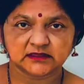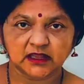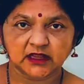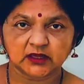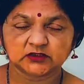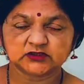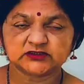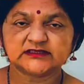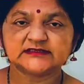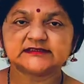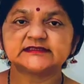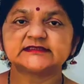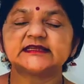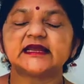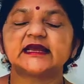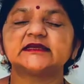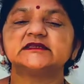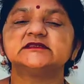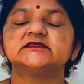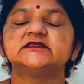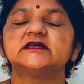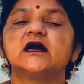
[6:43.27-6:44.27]
In
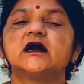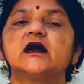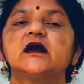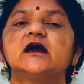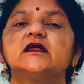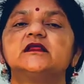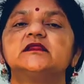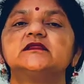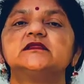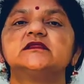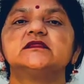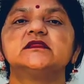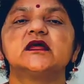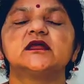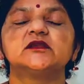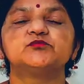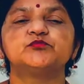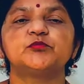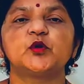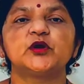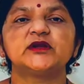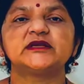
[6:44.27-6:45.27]
this stanza,
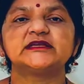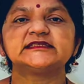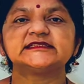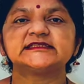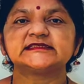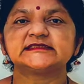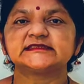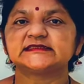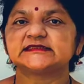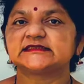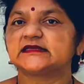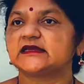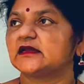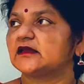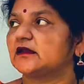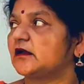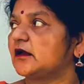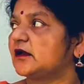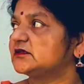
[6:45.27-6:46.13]
the poet